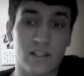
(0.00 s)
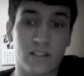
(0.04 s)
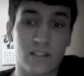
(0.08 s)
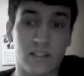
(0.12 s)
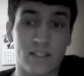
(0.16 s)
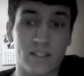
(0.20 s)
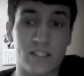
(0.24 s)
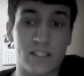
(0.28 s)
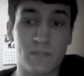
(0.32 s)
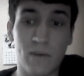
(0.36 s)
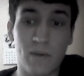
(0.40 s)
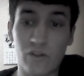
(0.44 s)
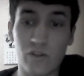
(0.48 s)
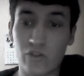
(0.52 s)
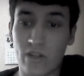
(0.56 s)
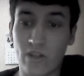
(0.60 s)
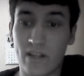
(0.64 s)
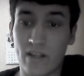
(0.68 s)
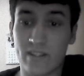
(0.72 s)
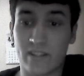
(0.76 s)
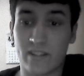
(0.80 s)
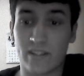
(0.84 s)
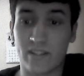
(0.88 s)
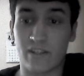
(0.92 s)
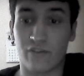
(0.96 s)
He
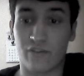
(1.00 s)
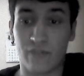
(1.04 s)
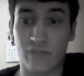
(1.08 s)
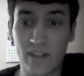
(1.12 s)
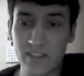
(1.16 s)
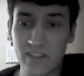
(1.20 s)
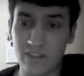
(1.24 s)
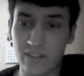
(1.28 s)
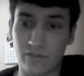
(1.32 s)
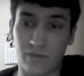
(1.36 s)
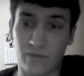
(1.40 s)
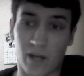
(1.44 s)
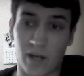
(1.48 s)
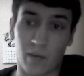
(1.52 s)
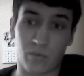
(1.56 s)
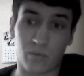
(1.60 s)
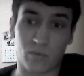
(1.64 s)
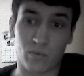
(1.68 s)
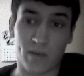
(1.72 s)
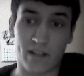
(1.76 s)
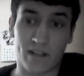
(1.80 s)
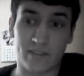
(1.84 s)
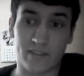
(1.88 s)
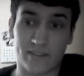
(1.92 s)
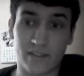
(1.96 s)
specialized in defensive
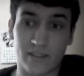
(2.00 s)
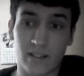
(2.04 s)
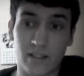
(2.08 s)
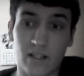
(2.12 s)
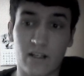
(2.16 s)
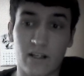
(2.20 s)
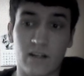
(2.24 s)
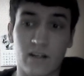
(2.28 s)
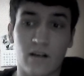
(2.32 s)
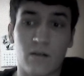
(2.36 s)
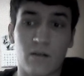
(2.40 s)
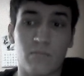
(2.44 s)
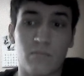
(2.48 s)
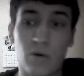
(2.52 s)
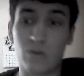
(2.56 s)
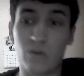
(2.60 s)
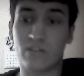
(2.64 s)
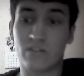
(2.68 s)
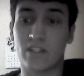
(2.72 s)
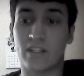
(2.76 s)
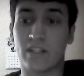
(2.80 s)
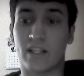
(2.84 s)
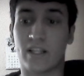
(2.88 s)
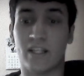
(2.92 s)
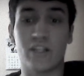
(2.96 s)
compromising,
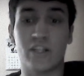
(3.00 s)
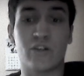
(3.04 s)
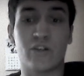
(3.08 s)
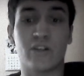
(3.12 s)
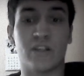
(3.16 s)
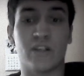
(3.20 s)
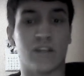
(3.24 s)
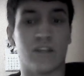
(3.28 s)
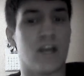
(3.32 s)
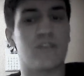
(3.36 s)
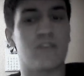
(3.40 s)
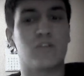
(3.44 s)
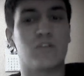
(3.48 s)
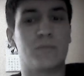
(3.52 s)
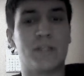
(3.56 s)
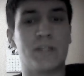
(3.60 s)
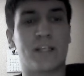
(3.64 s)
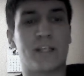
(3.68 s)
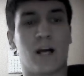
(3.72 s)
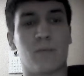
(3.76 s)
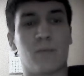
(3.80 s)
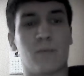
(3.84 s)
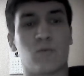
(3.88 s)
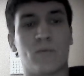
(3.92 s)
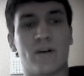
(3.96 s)
boasting that he could never be
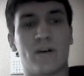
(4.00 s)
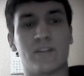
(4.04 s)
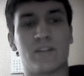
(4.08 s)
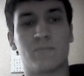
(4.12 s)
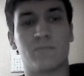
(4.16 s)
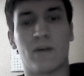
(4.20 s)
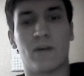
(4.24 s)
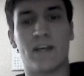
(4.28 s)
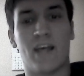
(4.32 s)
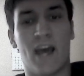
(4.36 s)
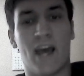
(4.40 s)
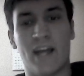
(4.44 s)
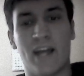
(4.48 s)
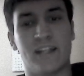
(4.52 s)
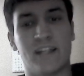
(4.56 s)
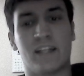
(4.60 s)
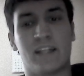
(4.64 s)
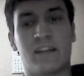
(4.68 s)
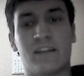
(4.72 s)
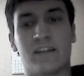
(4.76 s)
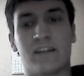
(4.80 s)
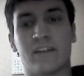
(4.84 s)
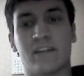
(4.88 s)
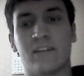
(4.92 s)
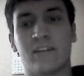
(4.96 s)
compromised by
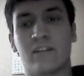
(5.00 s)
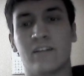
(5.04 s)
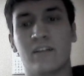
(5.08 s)
anything.